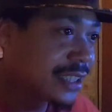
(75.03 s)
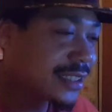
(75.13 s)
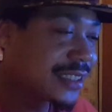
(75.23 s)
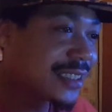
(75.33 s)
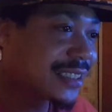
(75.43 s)

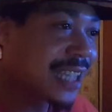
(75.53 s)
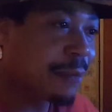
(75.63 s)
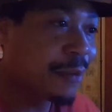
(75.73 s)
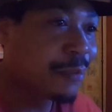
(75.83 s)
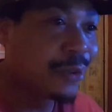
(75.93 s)
See, this is the
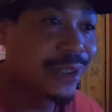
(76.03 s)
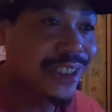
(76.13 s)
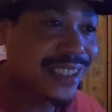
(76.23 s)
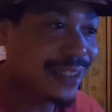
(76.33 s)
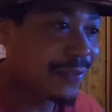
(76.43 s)
type of
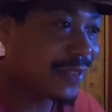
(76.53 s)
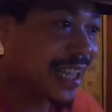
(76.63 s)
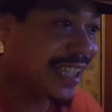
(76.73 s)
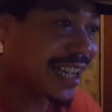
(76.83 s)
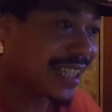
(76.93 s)
bullshit and
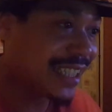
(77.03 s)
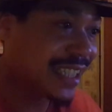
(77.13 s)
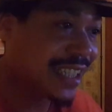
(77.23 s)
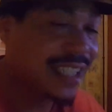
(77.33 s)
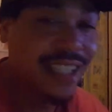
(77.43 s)
flack I
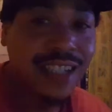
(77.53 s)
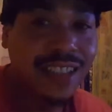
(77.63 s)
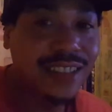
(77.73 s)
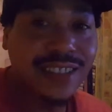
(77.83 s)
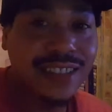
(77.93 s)
get.
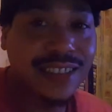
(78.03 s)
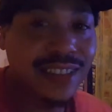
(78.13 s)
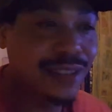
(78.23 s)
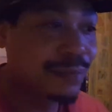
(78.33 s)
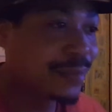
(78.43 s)
This is
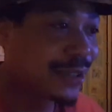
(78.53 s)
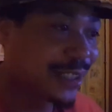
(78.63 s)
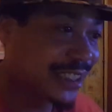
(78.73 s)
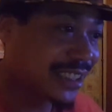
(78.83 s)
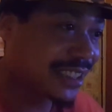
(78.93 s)
just some
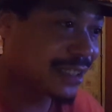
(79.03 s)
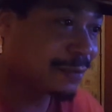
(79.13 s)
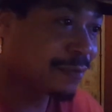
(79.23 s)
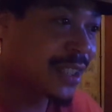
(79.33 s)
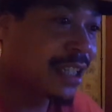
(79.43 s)
bullshit.
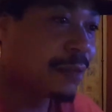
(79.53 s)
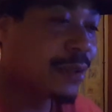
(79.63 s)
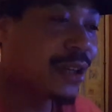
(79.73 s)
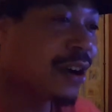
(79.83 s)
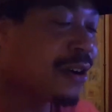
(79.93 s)

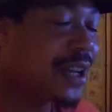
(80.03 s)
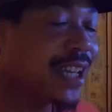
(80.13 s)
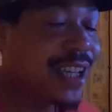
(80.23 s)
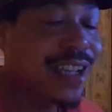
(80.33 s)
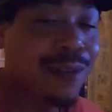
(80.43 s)
But go
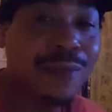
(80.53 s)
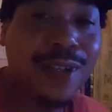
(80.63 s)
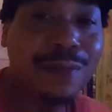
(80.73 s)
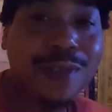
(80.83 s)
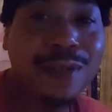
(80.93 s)
ahead. I'm
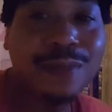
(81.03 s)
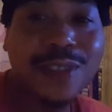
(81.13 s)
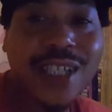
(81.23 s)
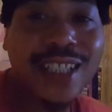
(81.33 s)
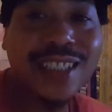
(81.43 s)
gonna, I'm I'm
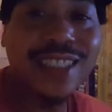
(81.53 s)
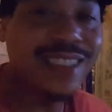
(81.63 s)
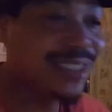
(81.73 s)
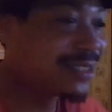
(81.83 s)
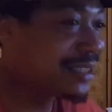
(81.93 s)
gonna try to
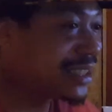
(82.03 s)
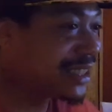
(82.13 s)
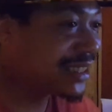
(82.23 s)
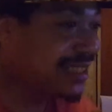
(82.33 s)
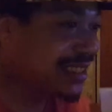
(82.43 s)
get to it.
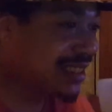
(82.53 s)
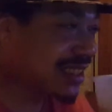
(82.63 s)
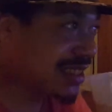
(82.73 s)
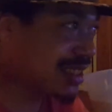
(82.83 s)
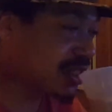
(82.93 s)
Let's let's
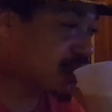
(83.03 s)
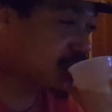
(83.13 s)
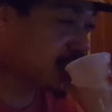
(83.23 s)
listen.